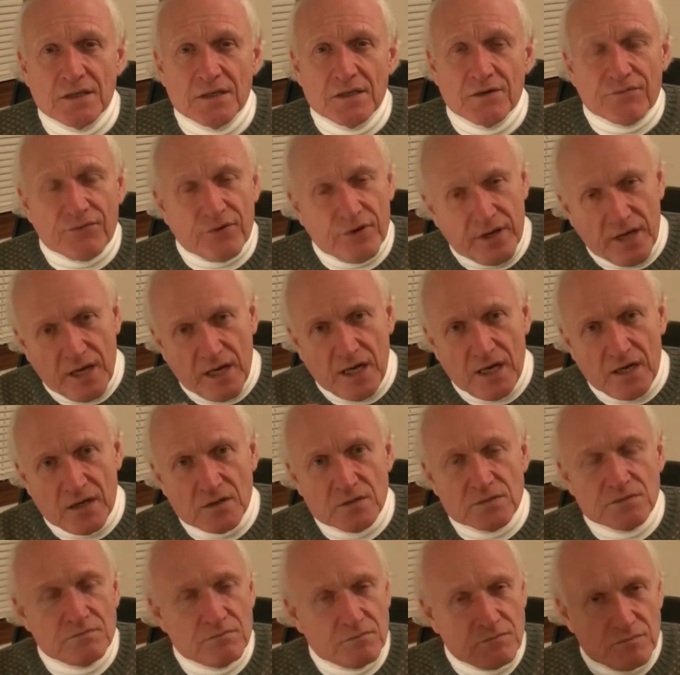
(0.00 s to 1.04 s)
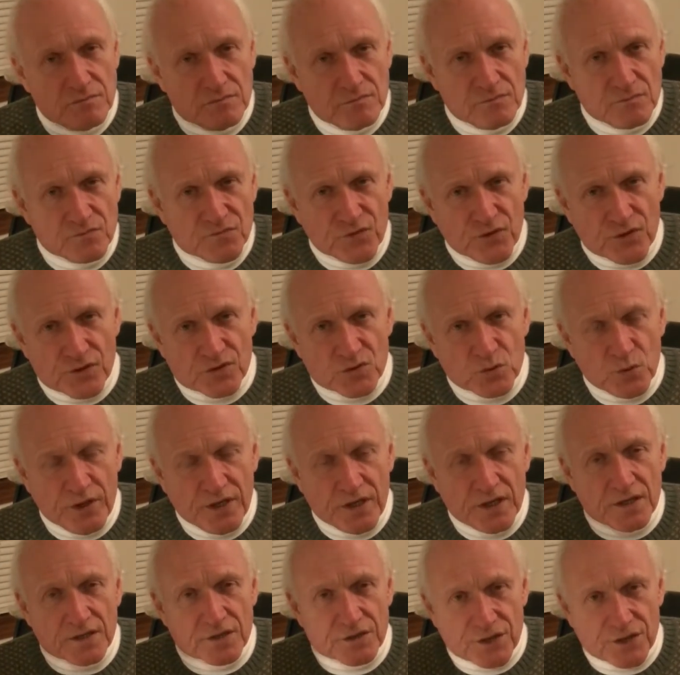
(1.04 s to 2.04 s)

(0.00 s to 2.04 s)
For now, first week in